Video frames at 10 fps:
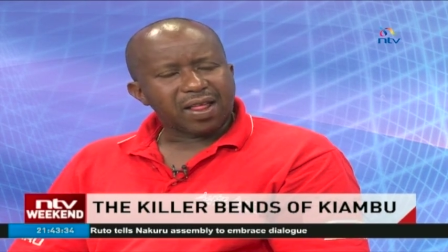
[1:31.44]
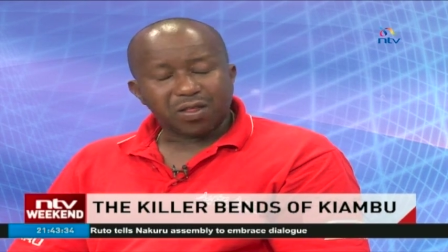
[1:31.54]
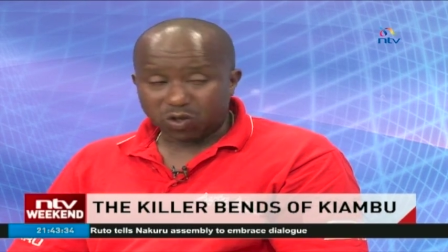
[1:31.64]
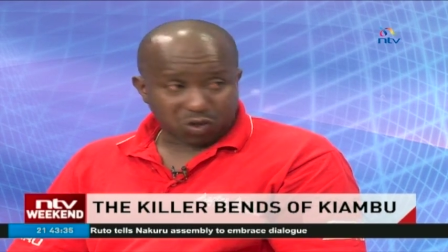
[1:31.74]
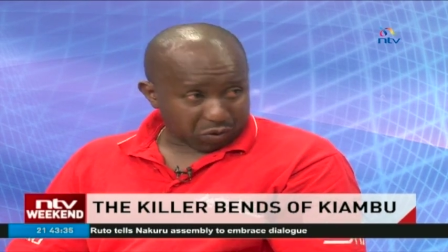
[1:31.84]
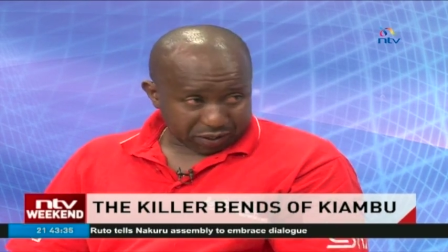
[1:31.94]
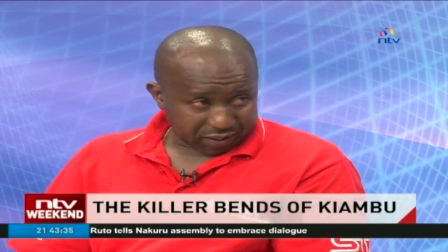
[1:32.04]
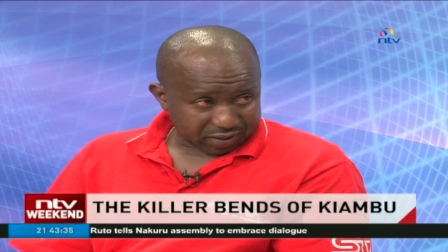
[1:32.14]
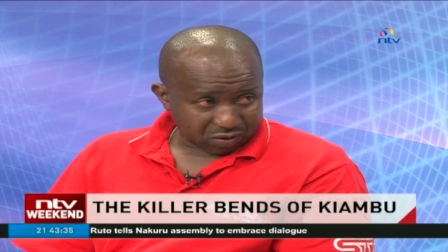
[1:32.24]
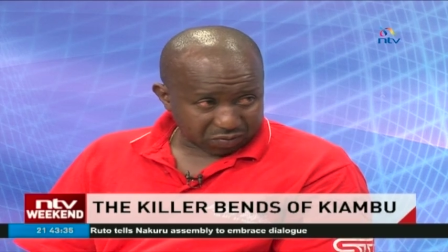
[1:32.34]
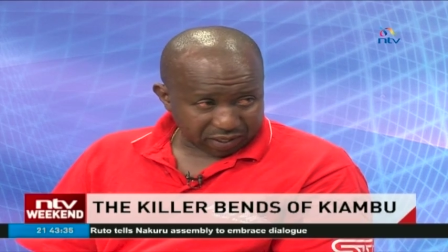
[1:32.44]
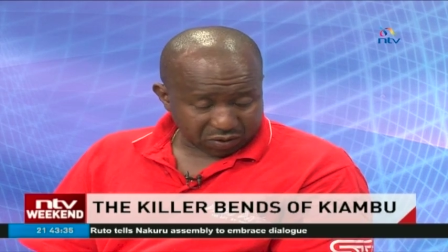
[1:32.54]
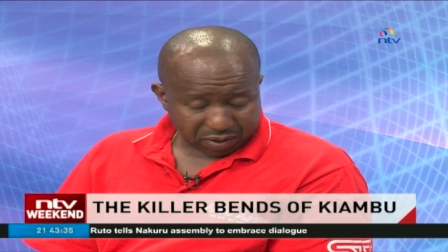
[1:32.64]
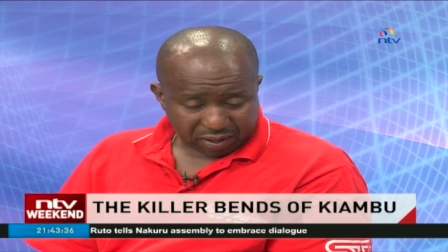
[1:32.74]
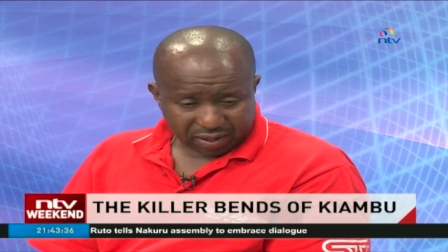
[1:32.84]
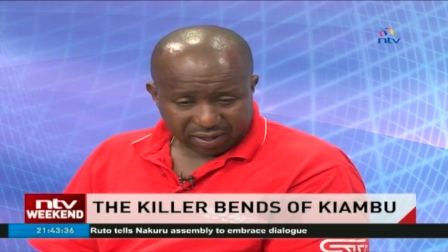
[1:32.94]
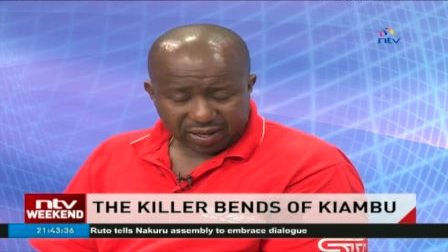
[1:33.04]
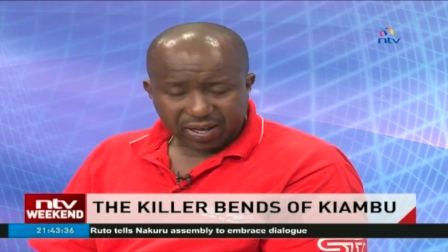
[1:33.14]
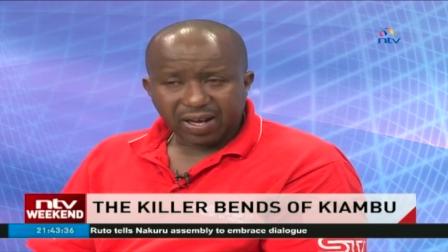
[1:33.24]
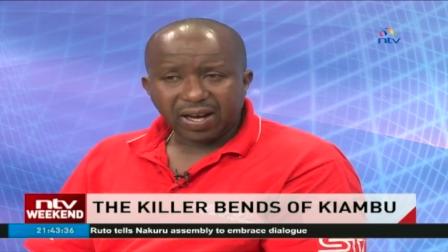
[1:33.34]
there was no race to begin with.
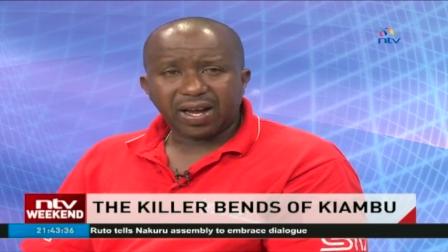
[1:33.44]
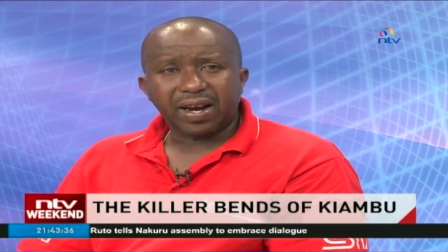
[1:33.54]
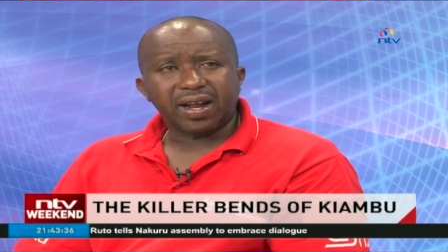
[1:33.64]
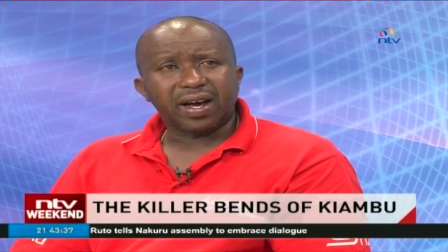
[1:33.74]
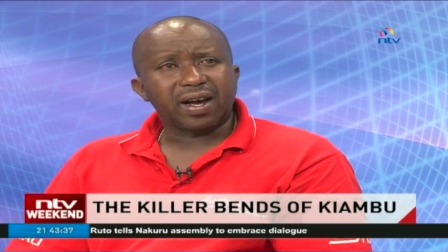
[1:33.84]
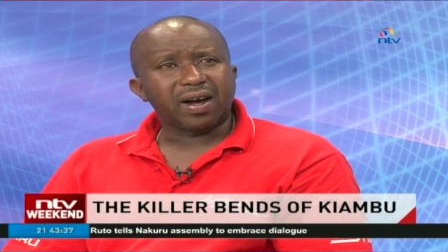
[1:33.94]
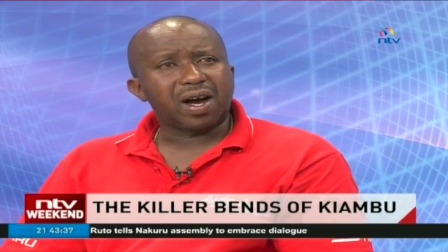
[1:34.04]
Mm -hmm. And uh,